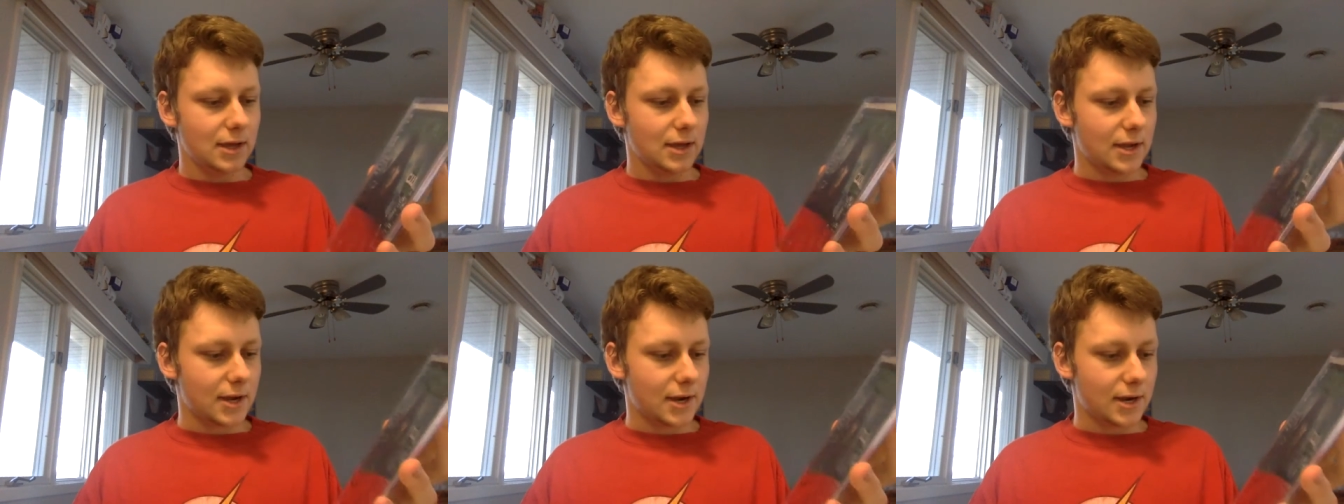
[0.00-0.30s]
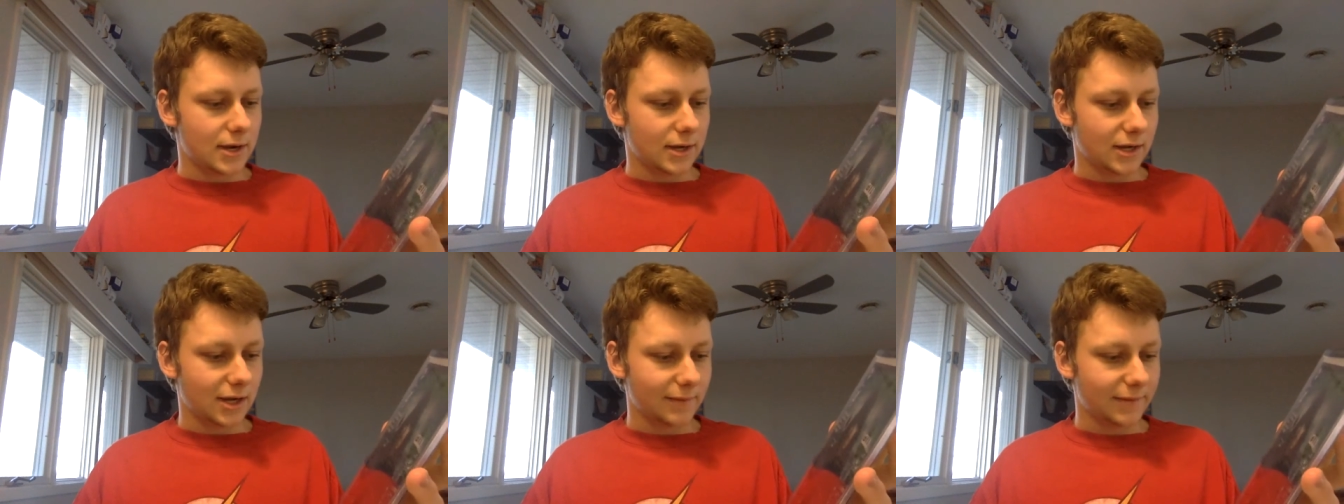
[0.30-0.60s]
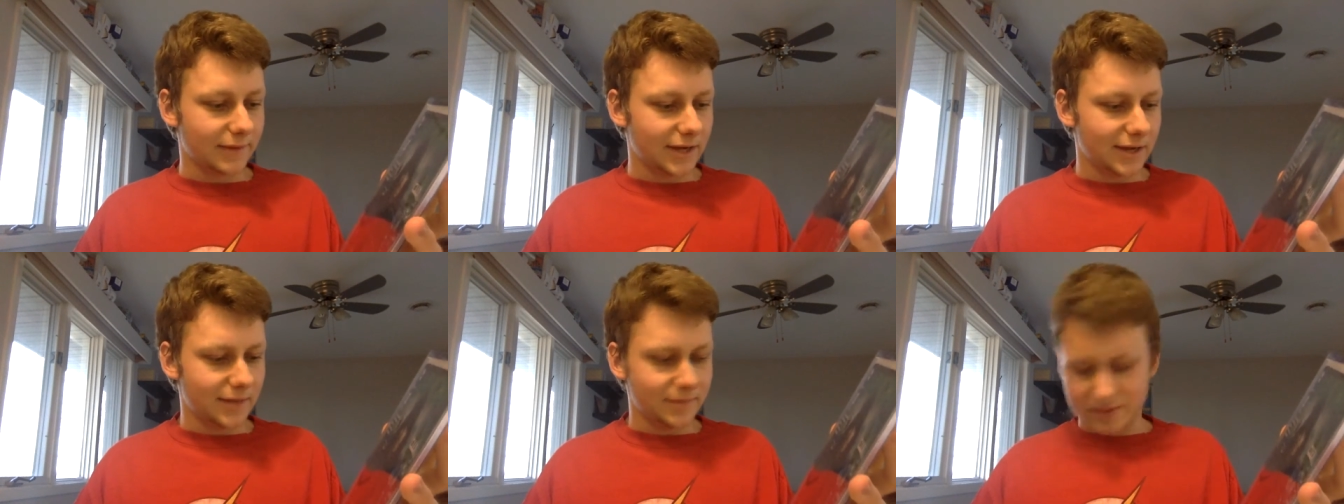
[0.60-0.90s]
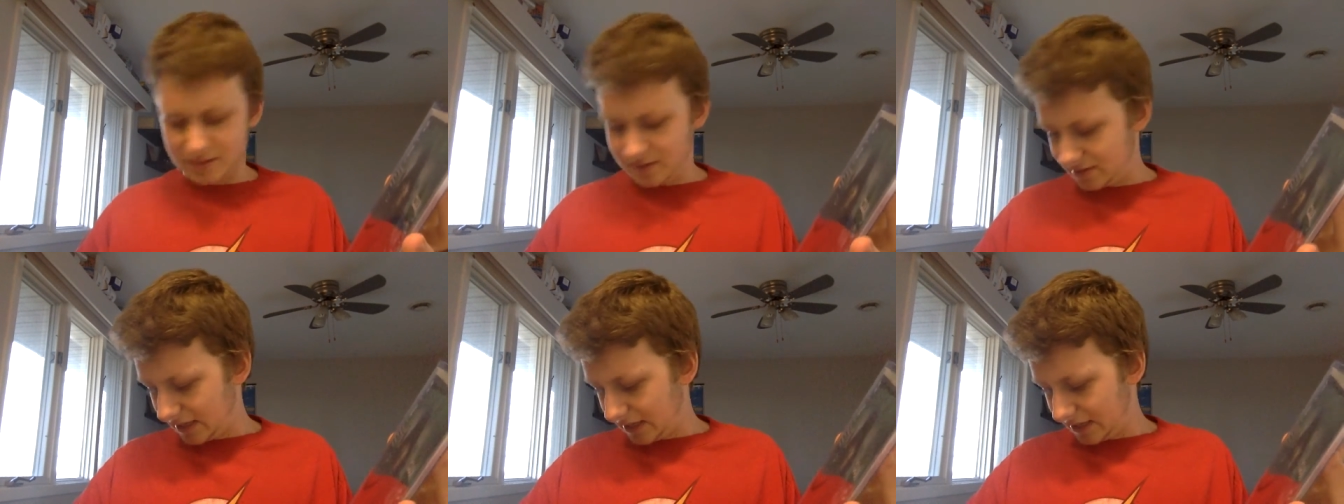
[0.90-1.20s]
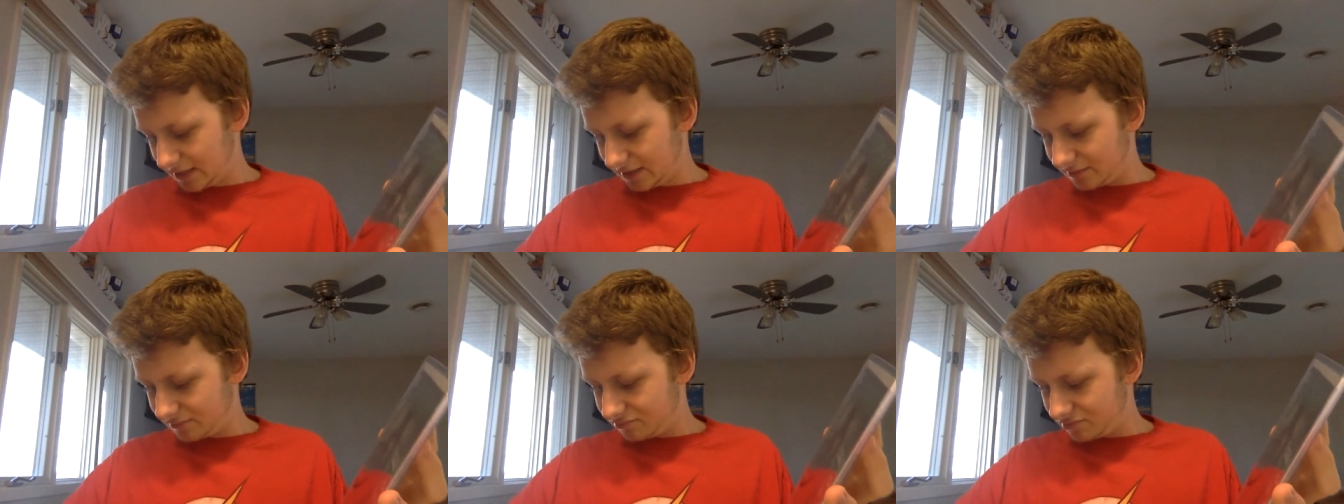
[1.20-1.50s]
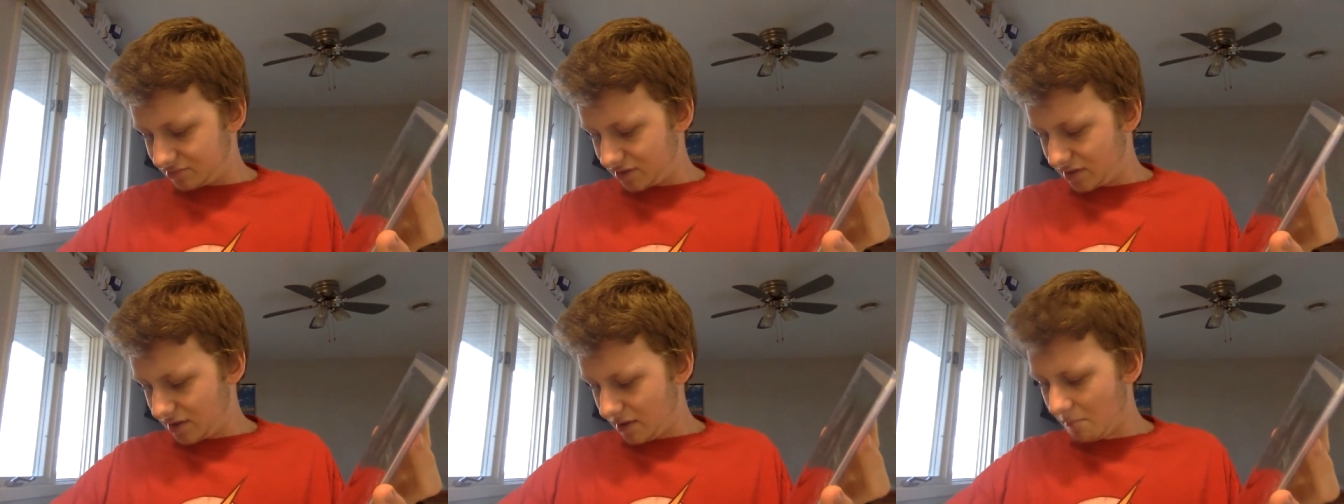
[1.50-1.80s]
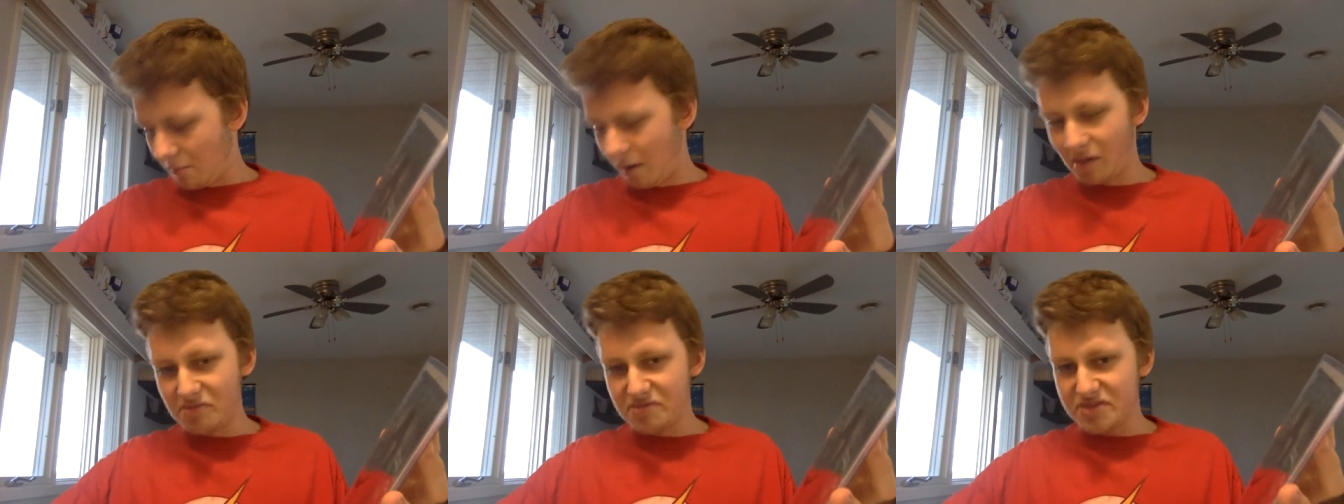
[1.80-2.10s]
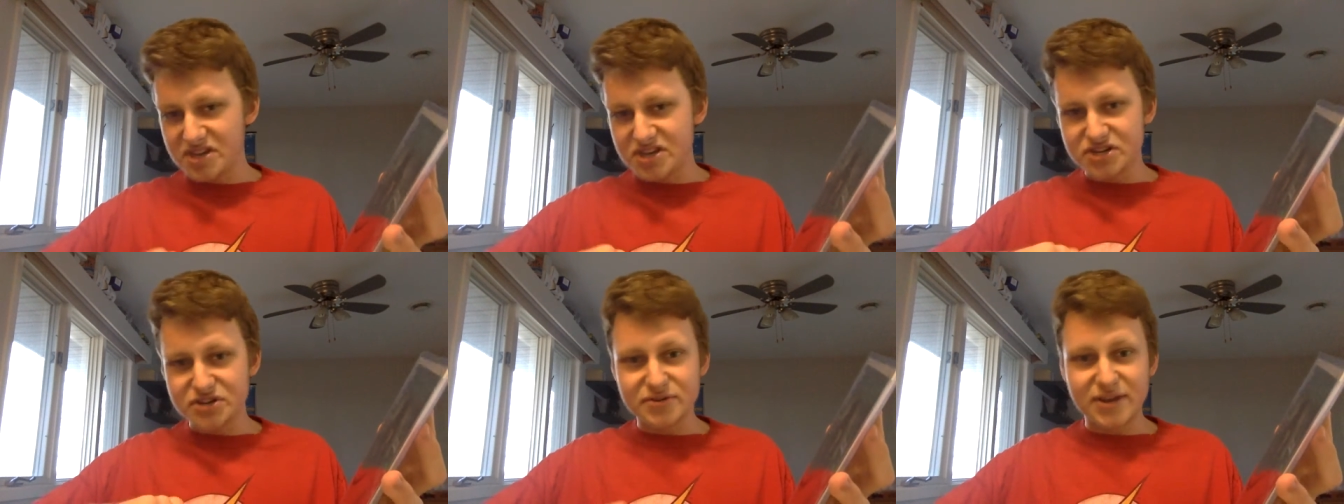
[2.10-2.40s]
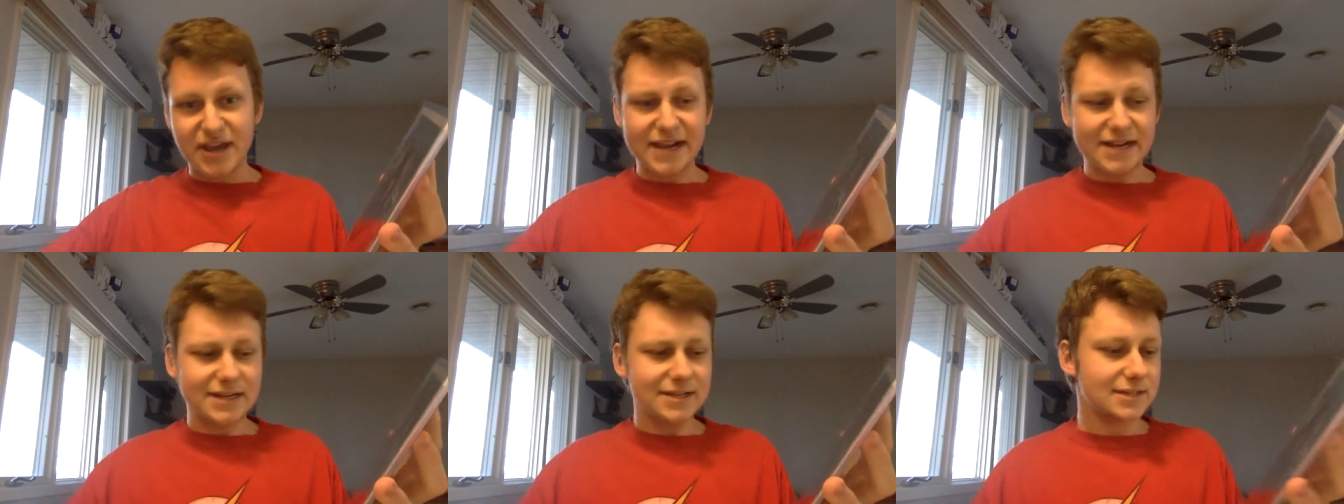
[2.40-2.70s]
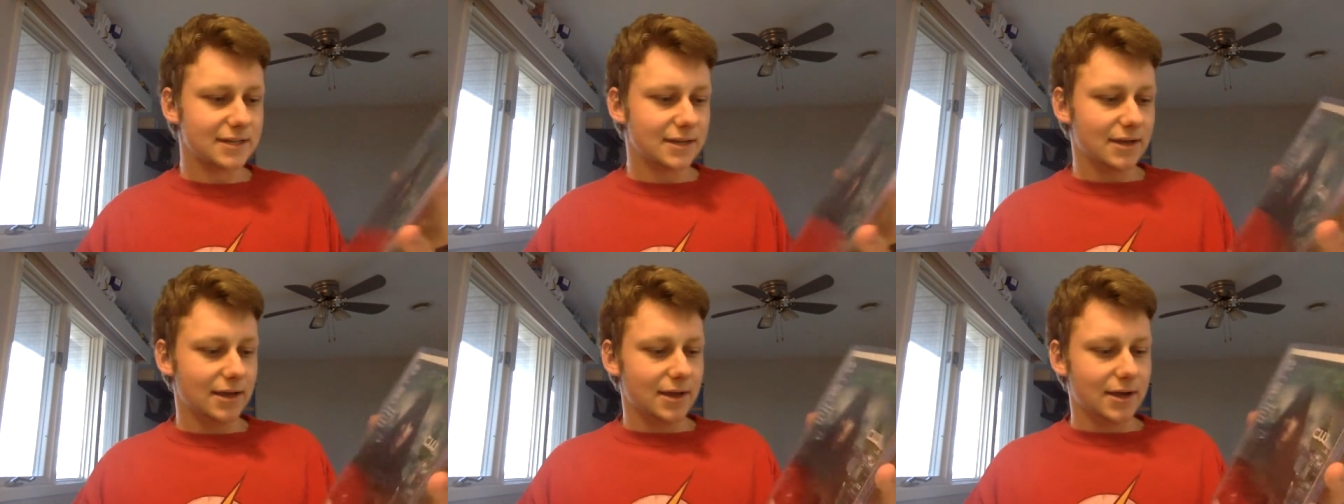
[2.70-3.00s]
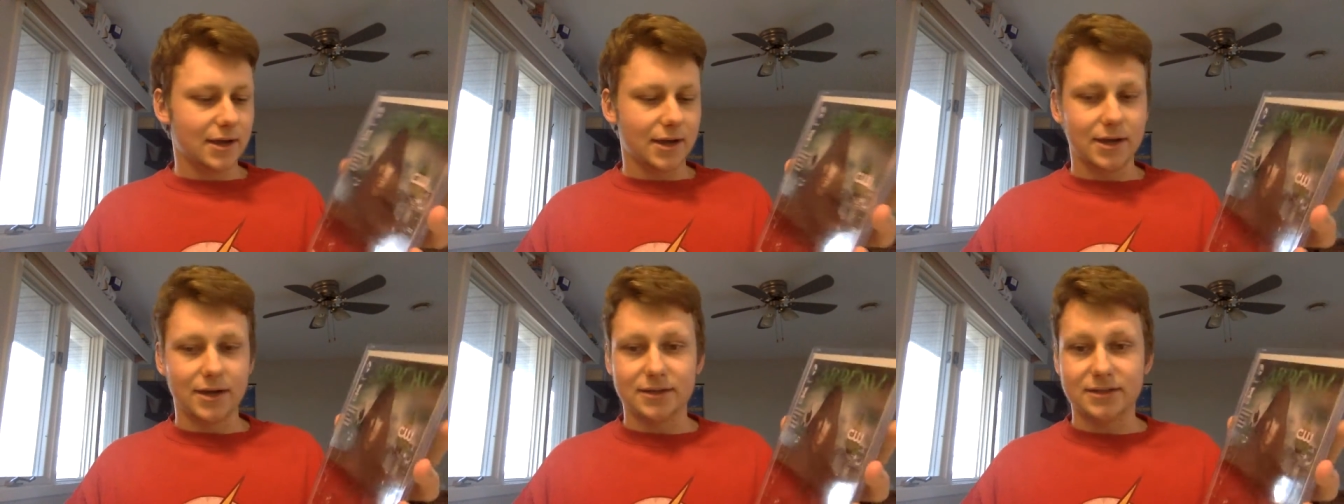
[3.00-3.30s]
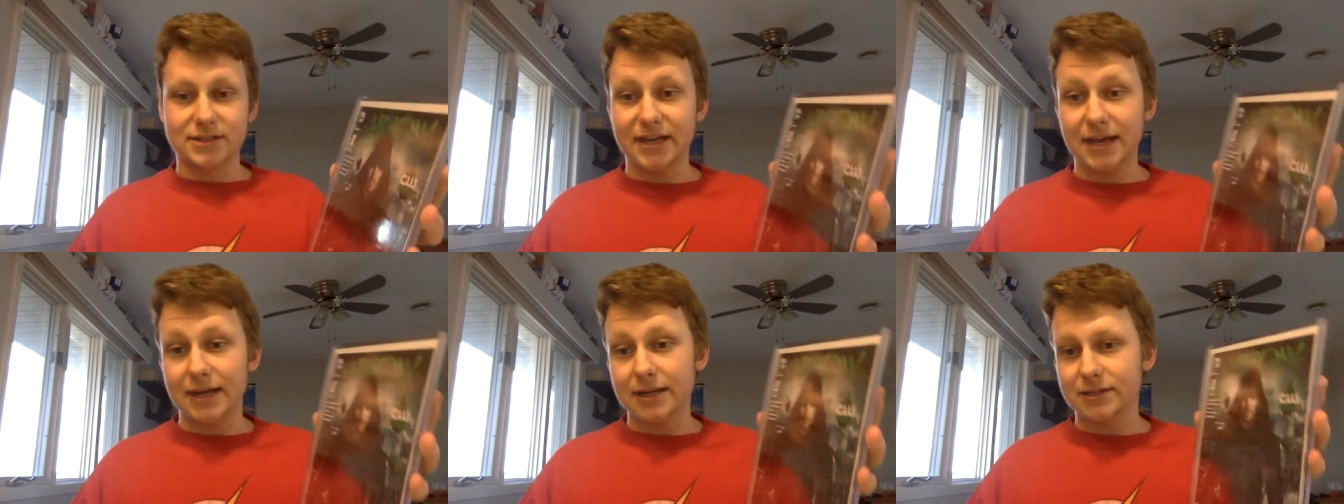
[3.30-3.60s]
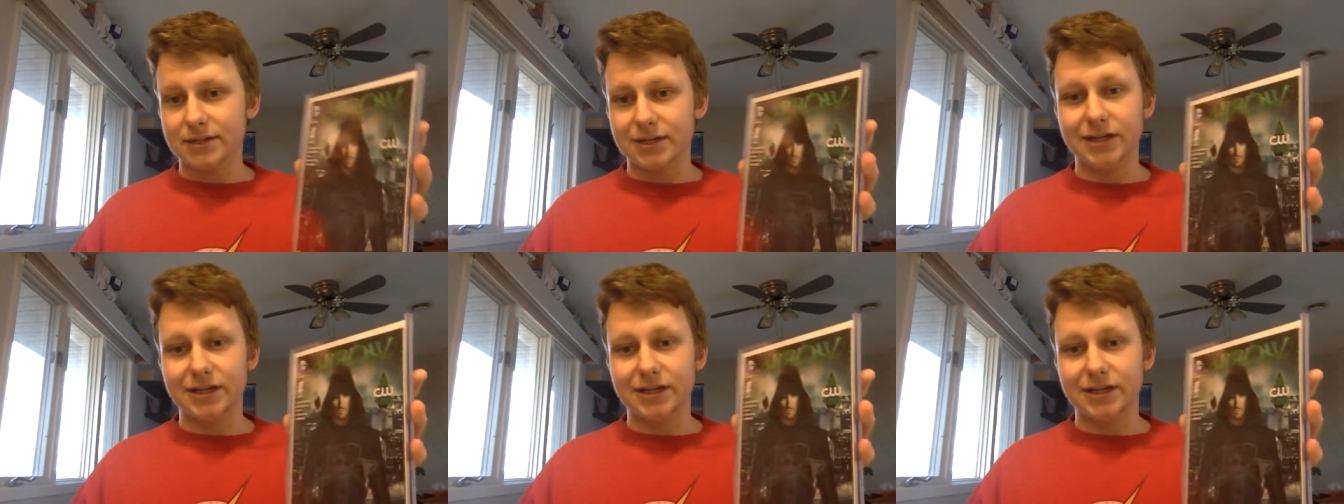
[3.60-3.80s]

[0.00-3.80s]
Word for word: uh, coming up in like a month and two days uh, to get